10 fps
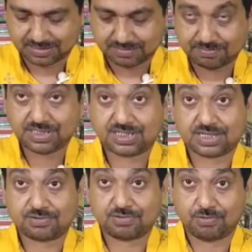
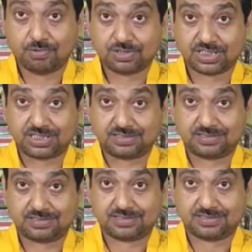Mr. Oaten,
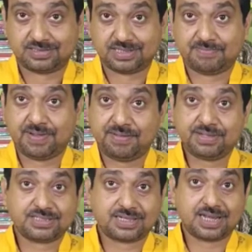the
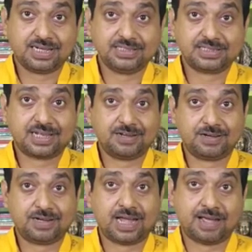famous lines I
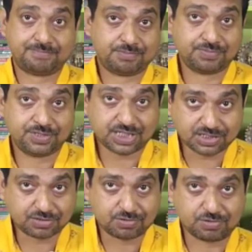have
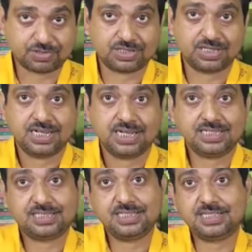just quoted,
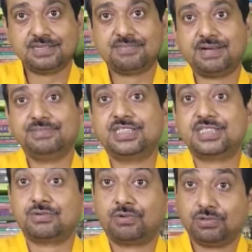is written by
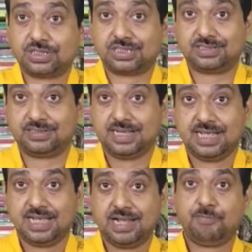Mr. Oaten,
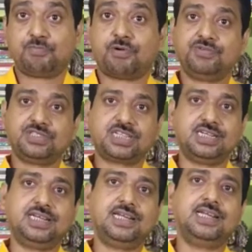a professor
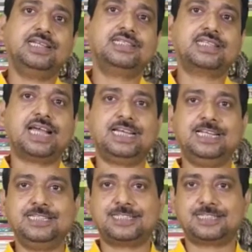in English and
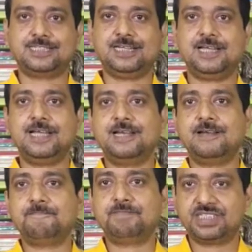History in
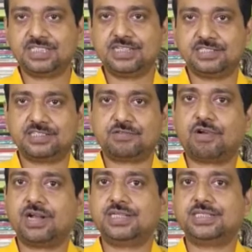Presidency
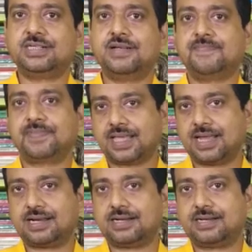College,
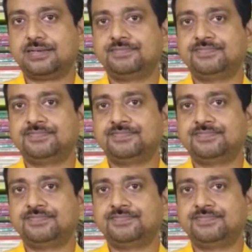Calcutta,